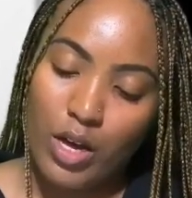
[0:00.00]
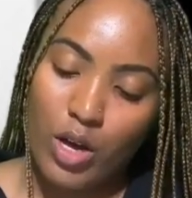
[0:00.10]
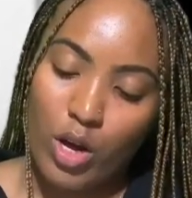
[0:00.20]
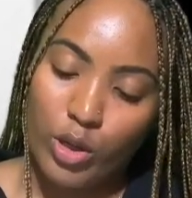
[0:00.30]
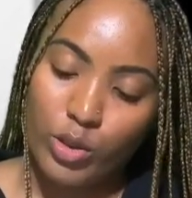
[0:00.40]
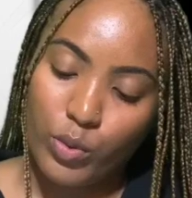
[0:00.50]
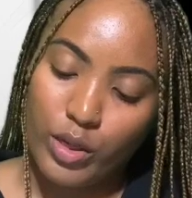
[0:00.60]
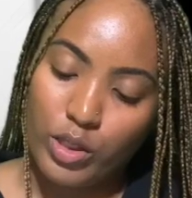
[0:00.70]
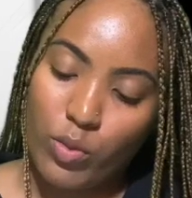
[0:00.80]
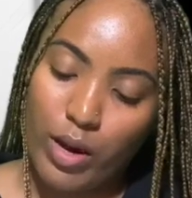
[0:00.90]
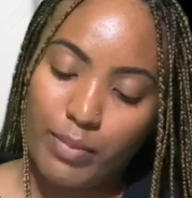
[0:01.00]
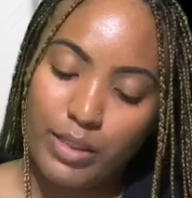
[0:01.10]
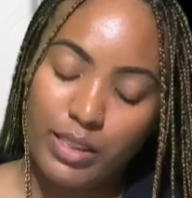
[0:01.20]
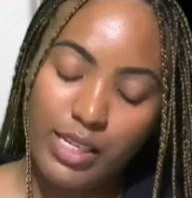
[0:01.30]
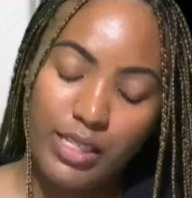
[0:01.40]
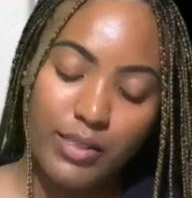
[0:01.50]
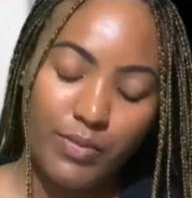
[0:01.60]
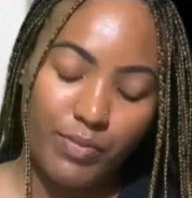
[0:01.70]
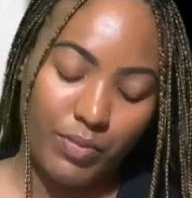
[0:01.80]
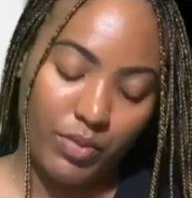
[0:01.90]
So we're going to wipe this clean.
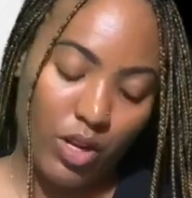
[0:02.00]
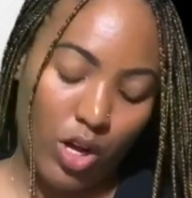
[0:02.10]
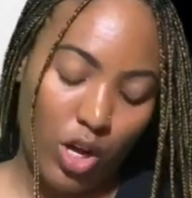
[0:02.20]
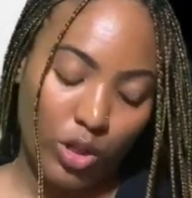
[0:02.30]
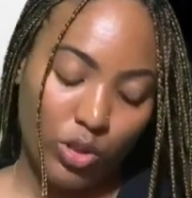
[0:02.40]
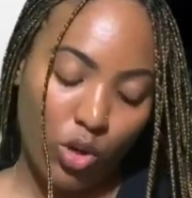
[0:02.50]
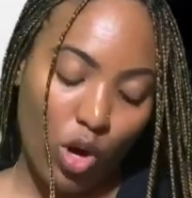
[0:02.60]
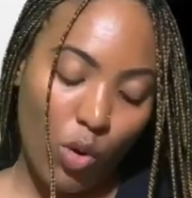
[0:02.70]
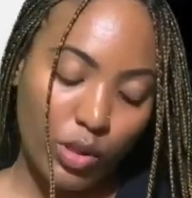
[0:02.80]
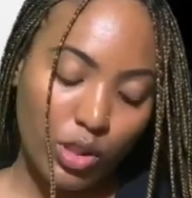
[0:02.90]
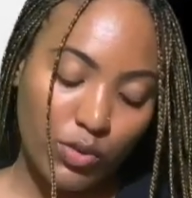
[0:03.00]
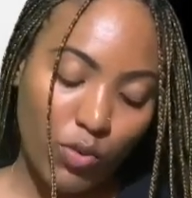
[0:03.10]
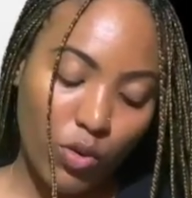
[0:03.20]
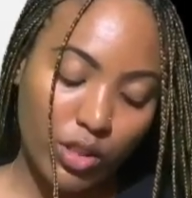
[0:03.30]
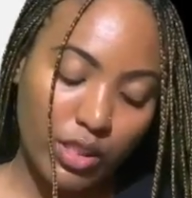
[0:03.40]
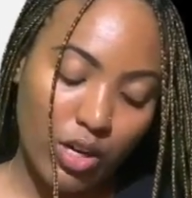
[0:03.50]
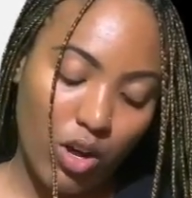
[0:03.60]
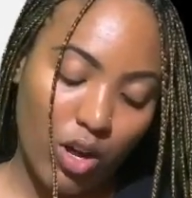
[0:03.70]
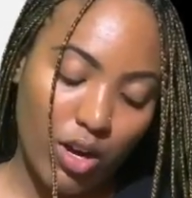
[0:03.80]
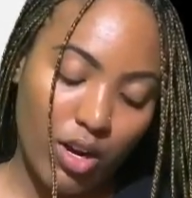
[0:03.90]
So now we're just focusing on